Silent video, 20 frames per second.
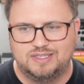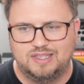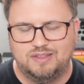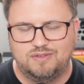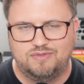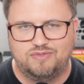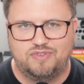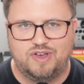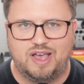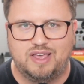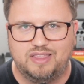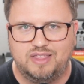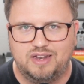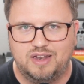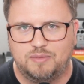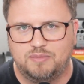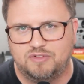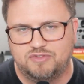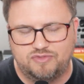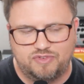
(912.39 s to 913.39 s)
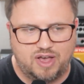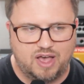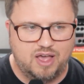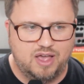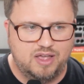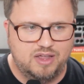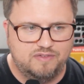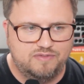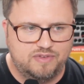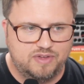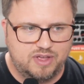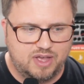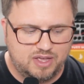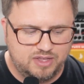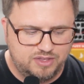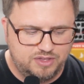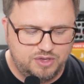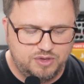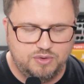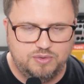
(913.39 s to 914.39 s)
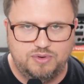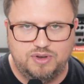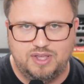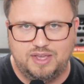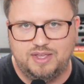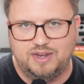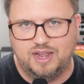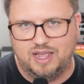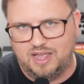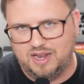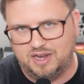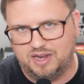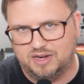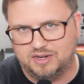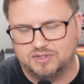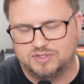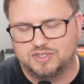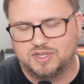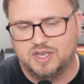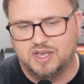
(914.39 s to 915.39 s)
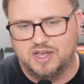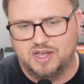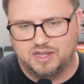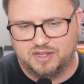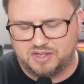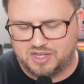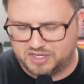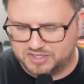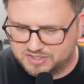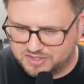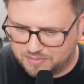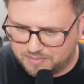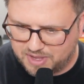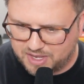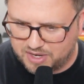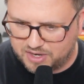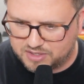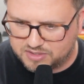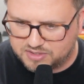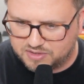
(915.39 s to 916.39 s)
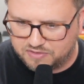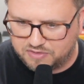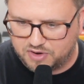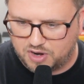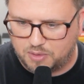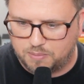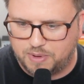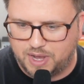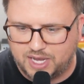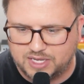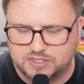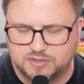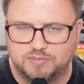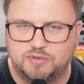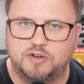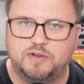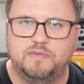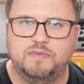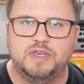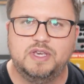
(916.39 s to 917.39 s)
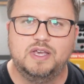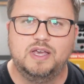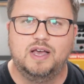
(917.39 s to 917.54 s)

And then finally, number five, uh, you need in ears custom in ears if at all possible.